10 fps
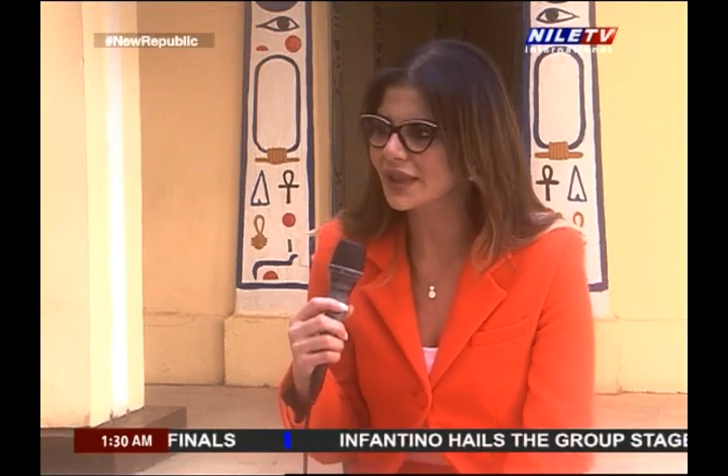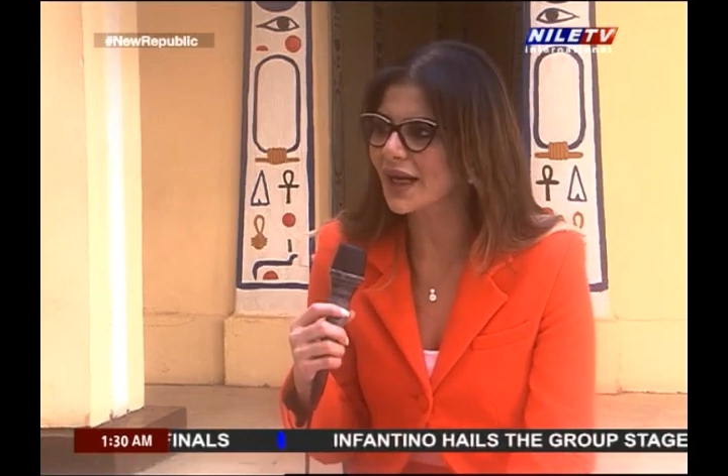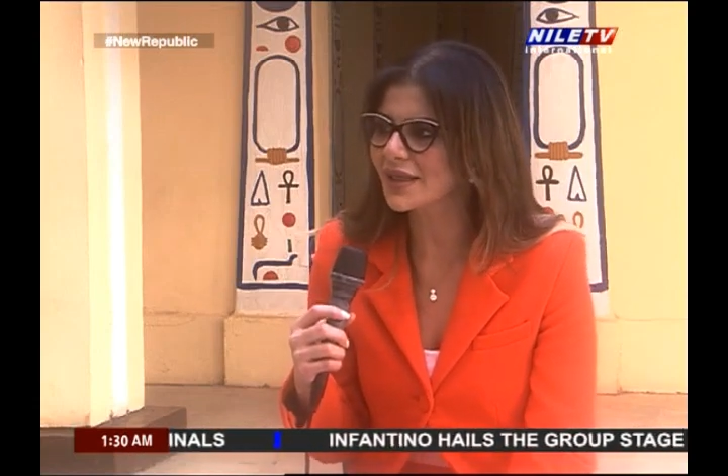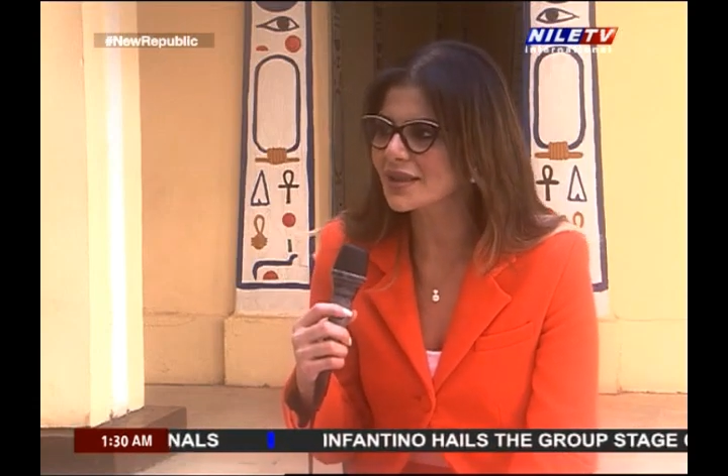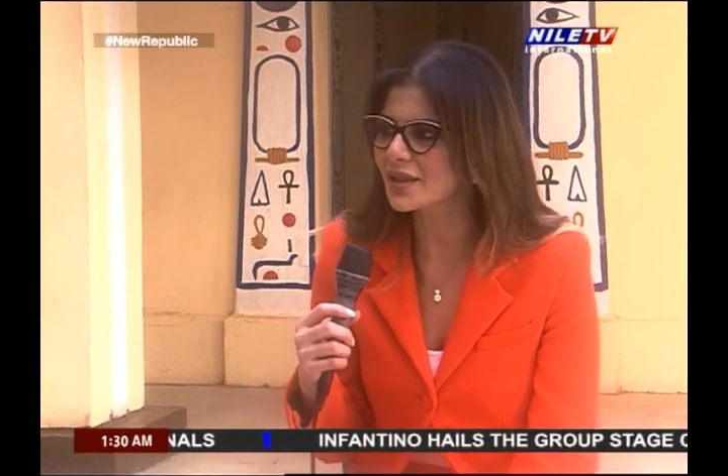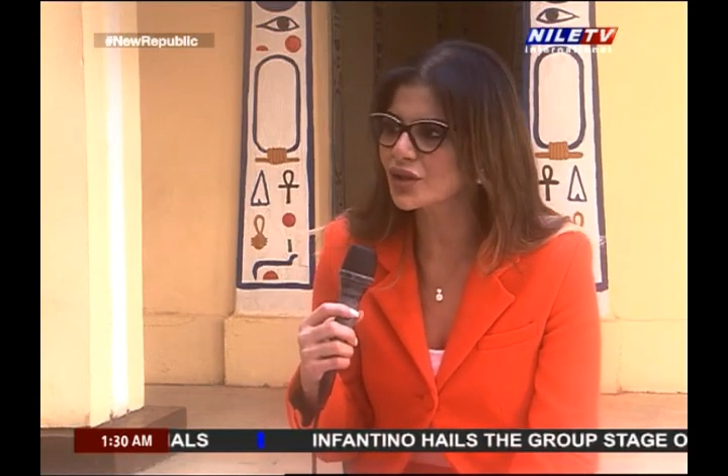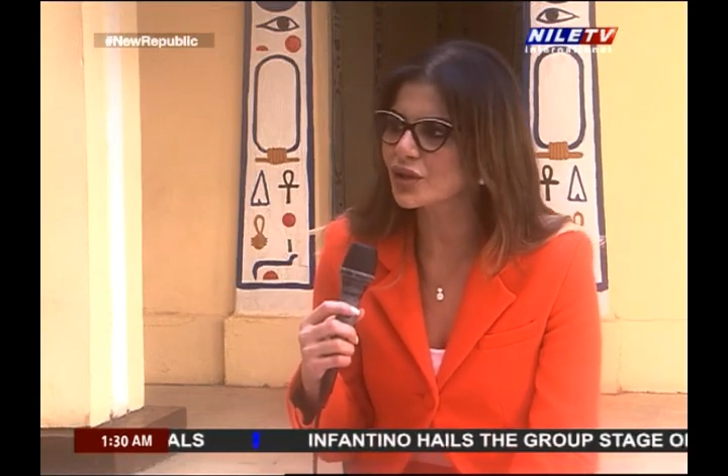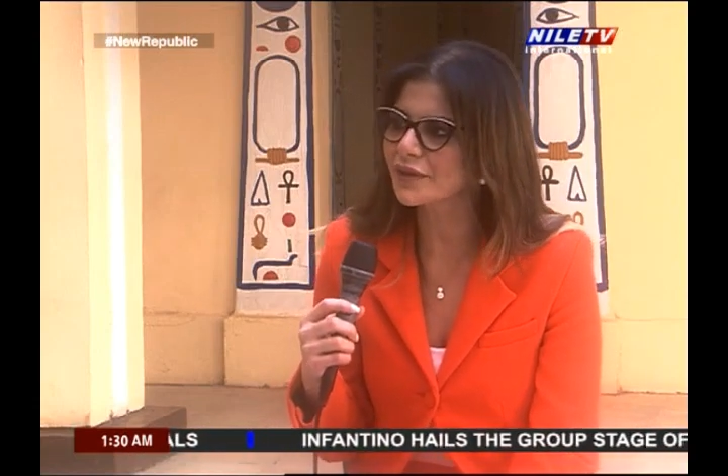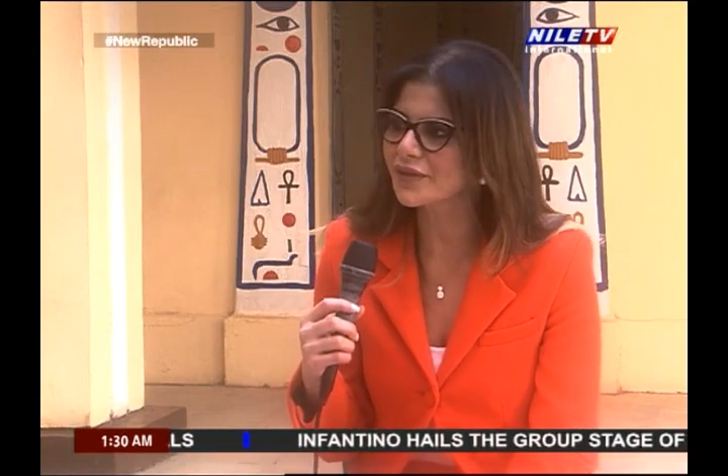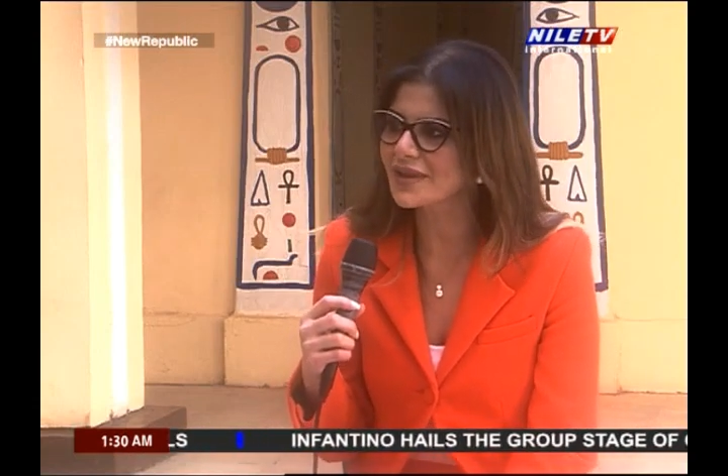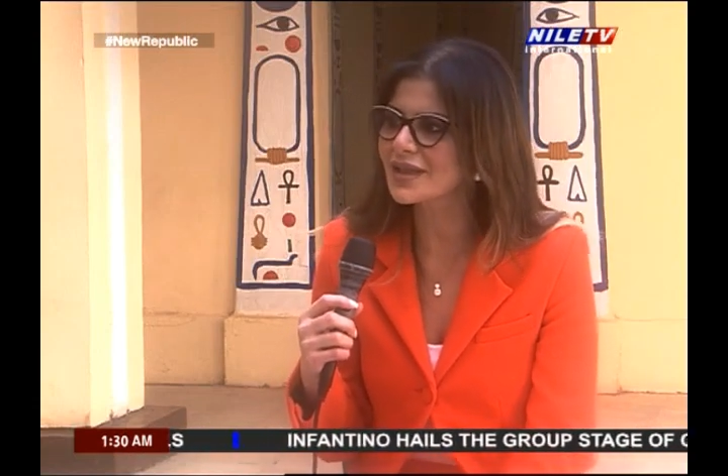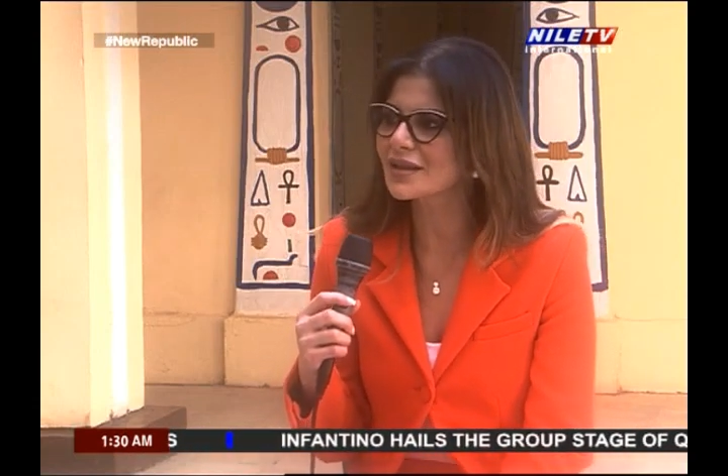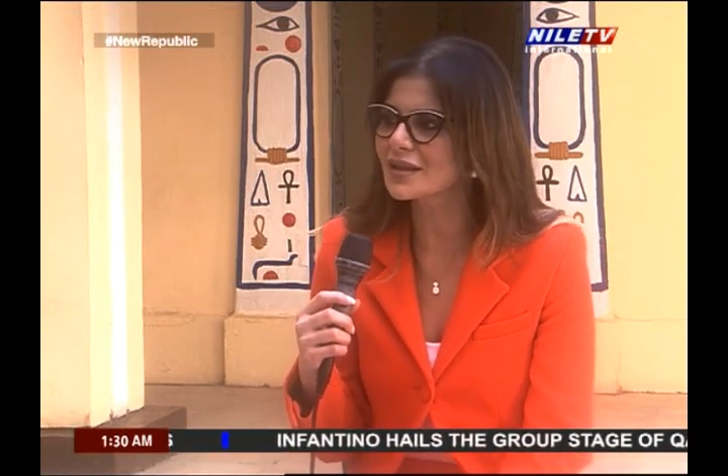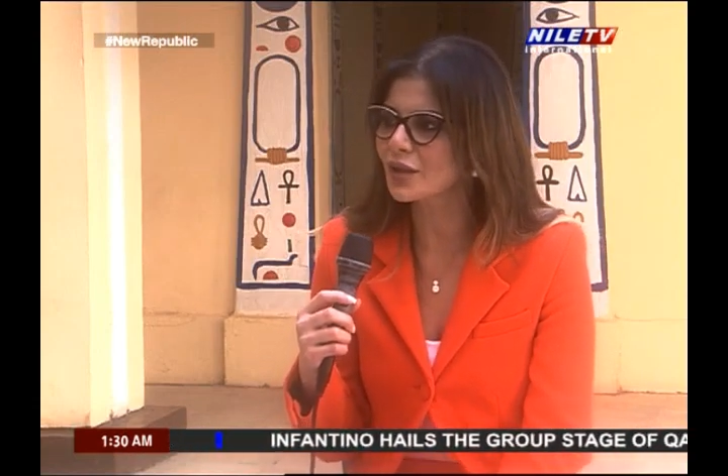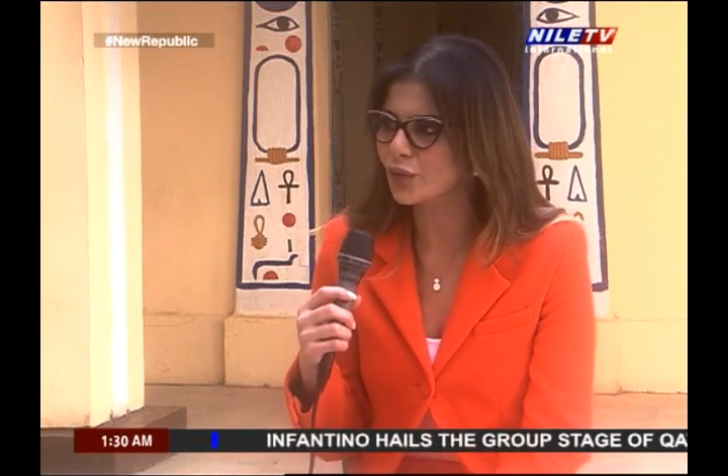sites that you have
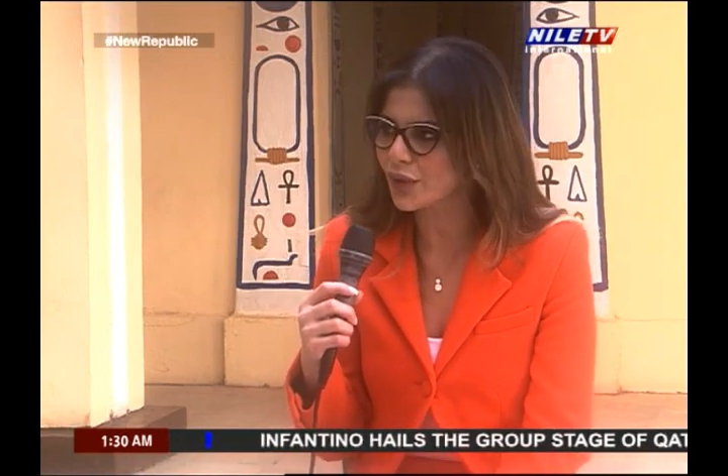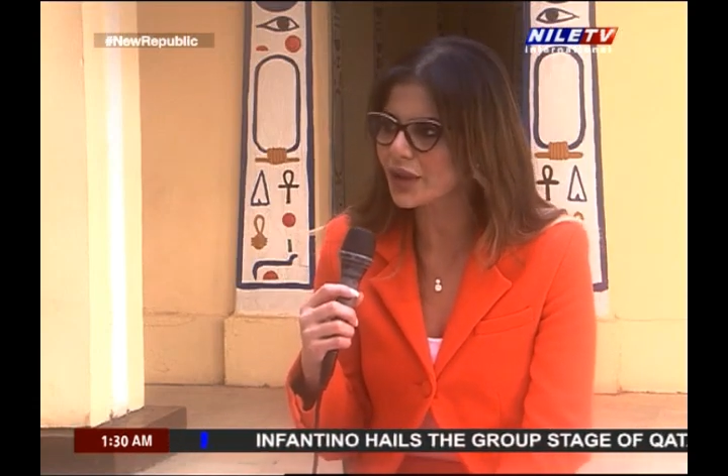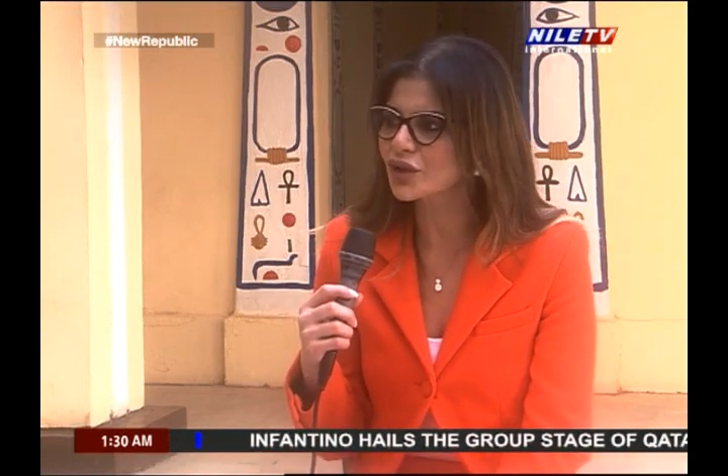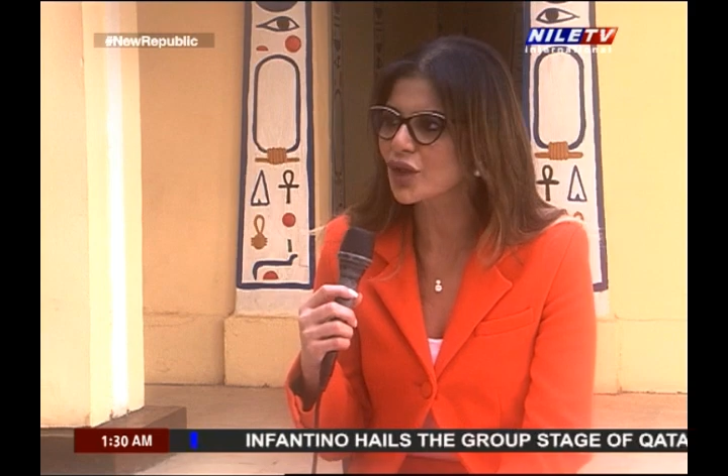visited and worked